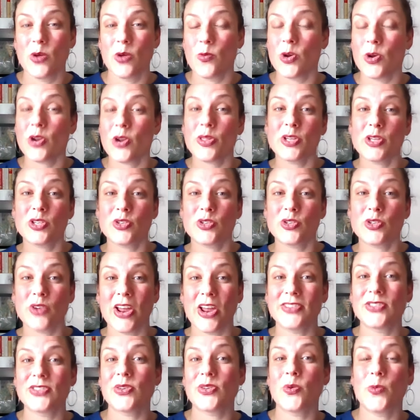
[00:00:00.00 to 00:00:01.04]
What are the
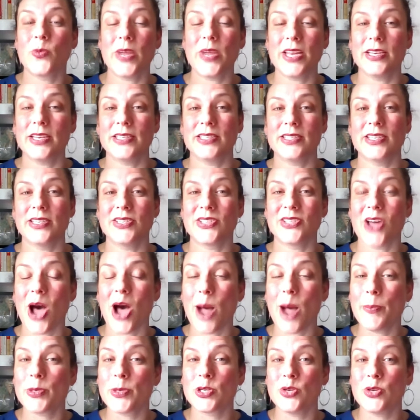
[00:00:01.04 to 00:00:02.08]
strengths, weaknesses,
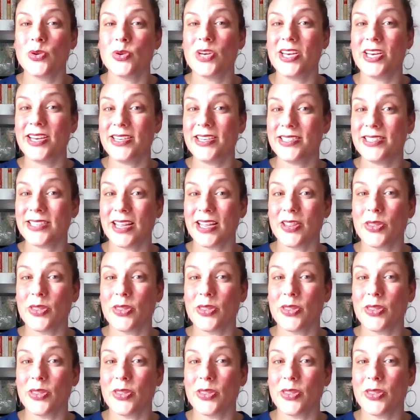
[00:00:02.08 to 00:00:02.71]
opportunities,